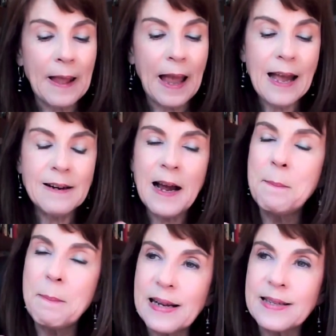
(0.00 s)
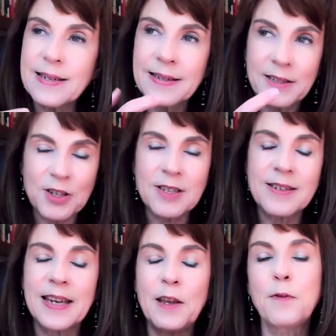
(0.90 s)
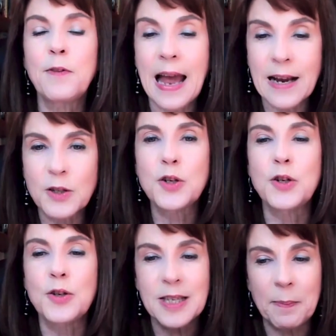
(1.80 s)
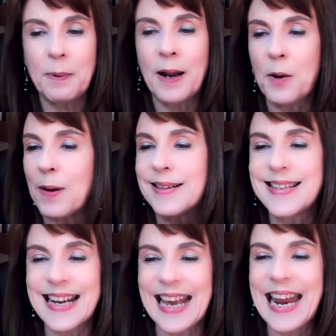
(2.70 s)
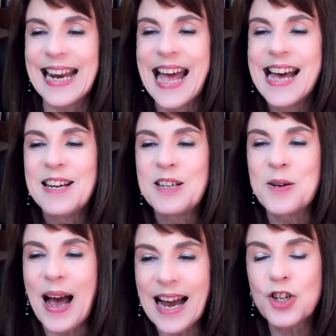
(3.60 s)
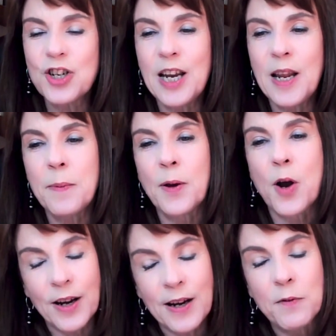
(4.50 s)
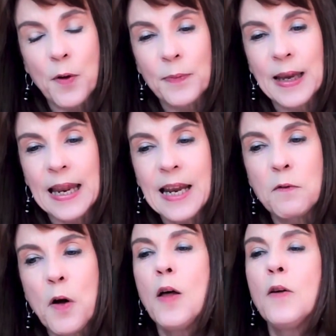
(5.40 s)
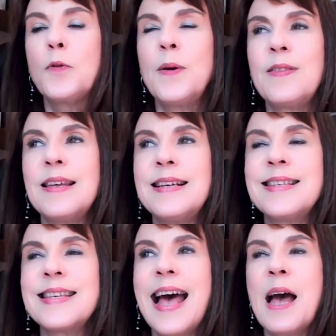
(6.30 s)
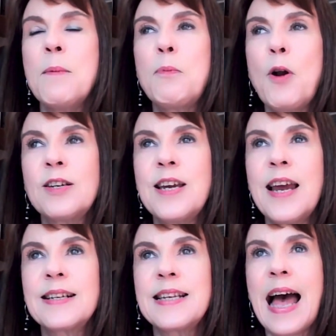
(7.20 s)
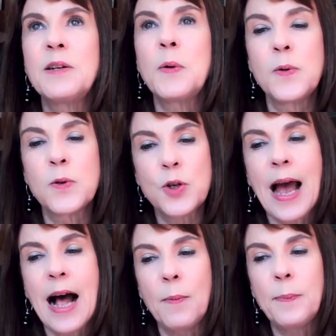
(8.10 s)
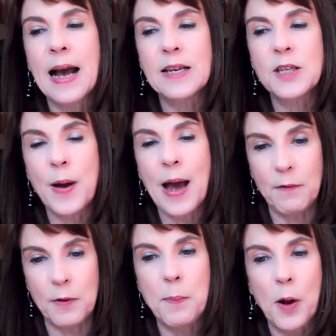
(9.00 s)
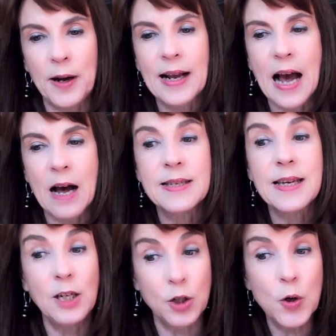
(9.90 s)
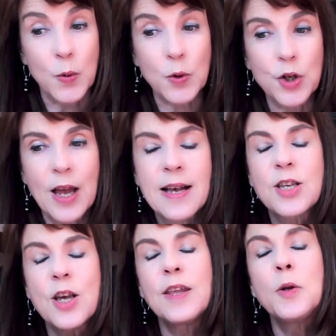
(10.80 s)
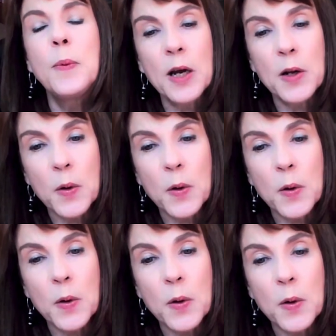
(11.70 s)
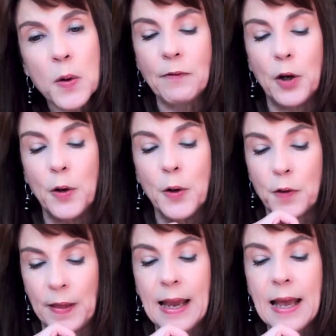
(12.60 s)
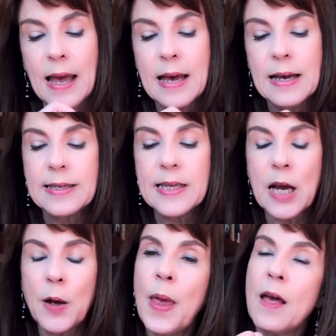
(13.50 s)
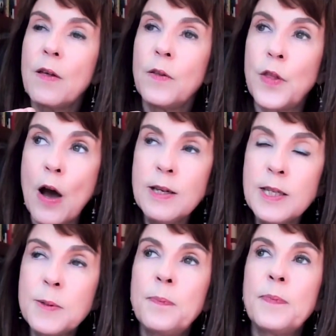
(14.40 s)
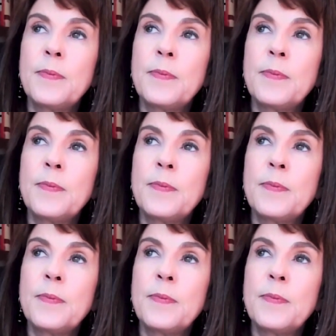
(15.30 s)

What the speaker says: And I must just give thanks to CIPLO once again to actually getting involved with this project and also helping us to have a pollen counter in George so that we can also have a look there. So those